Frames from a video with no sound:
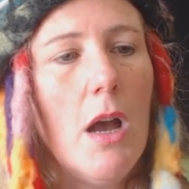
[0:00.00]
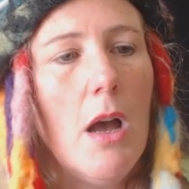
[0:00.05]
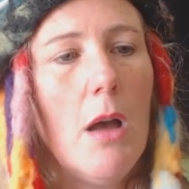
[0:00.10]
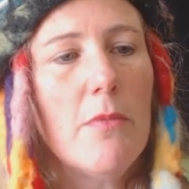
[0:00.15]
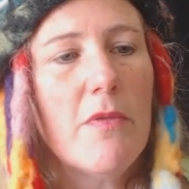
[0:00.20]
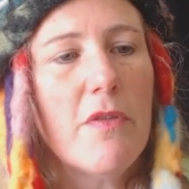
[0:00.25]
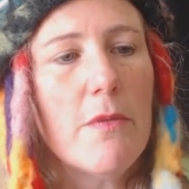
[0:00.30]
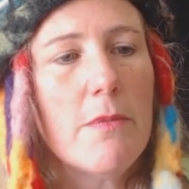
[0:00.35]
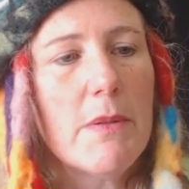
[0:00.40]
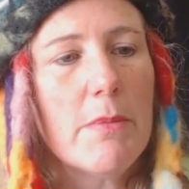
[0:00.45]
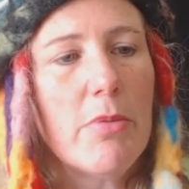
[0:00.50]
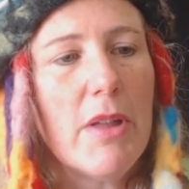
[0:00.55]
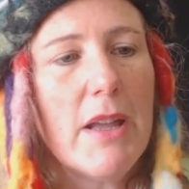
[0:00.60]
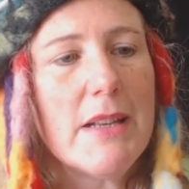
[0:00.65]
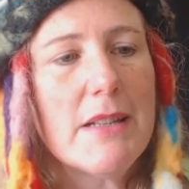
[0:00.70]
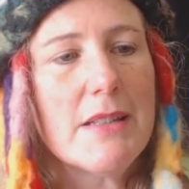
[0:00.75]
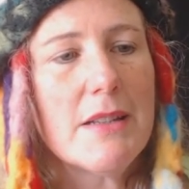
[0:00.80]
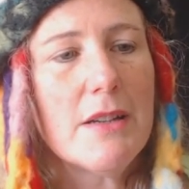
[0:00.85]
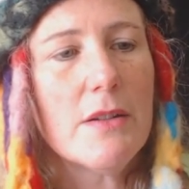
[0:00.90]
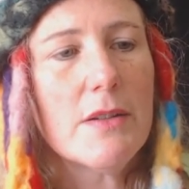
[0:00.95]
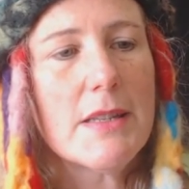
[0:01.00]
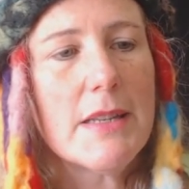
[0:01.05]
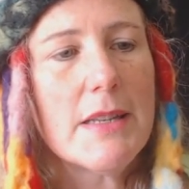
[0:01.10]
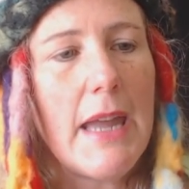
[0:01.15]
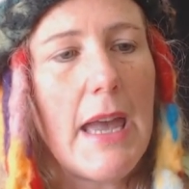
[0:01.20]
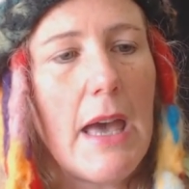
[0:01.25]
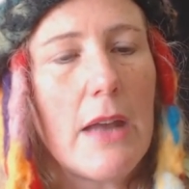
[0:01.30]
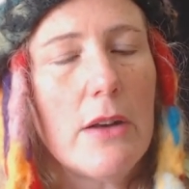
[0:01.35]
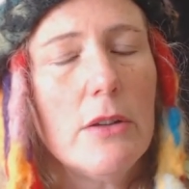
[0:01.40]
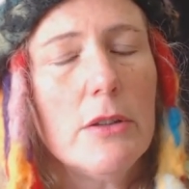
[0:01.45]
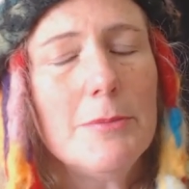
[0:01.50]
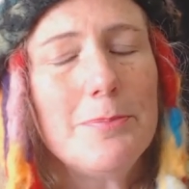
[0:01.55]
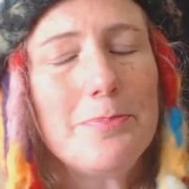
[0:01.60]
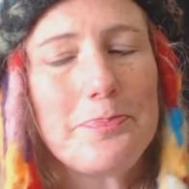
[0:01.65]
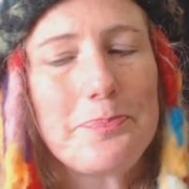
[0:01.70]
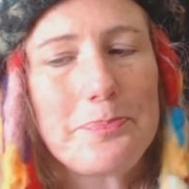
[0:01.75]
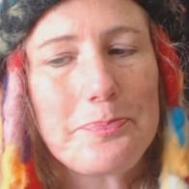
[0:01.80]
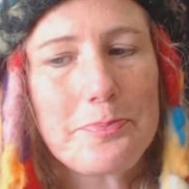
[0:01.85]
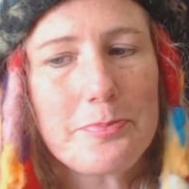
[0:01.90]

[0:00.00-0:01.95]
from the place near Seattle.